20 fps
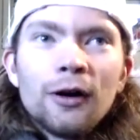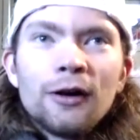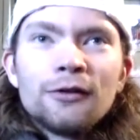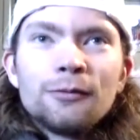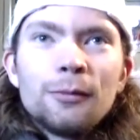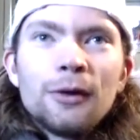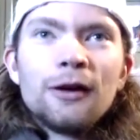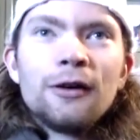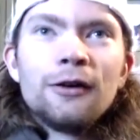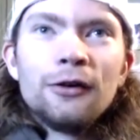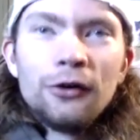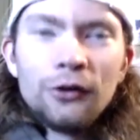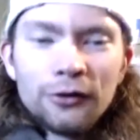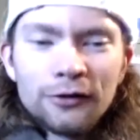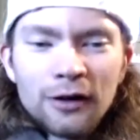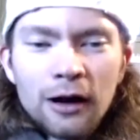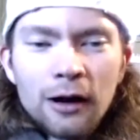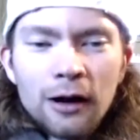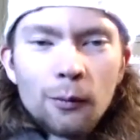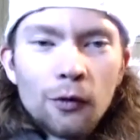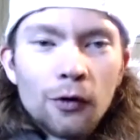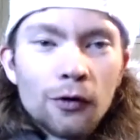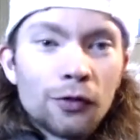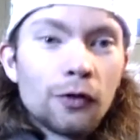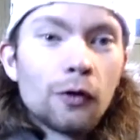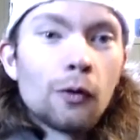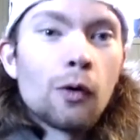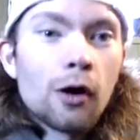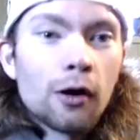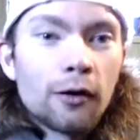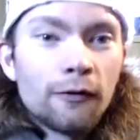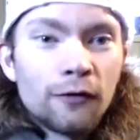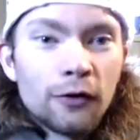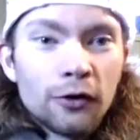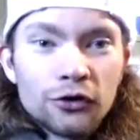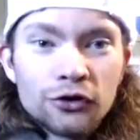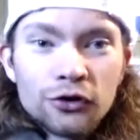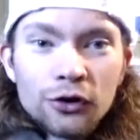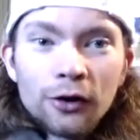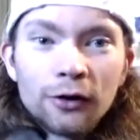has been your time with the
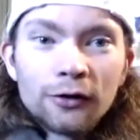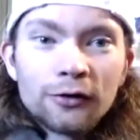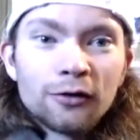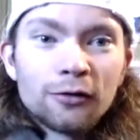Waterford Sharks,